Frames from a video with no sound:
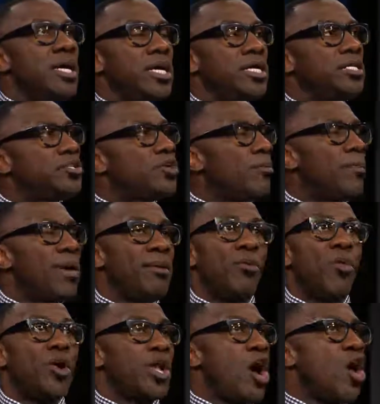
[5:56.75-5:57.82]
He's going to maybe
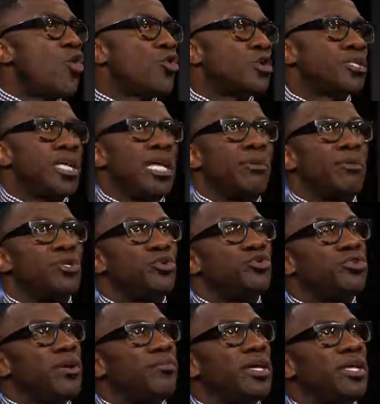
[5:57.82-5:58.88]
want to own a team or do
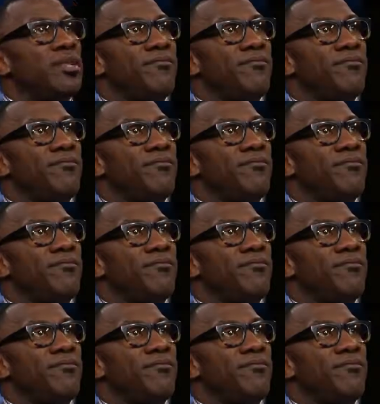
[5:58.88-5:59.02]
something in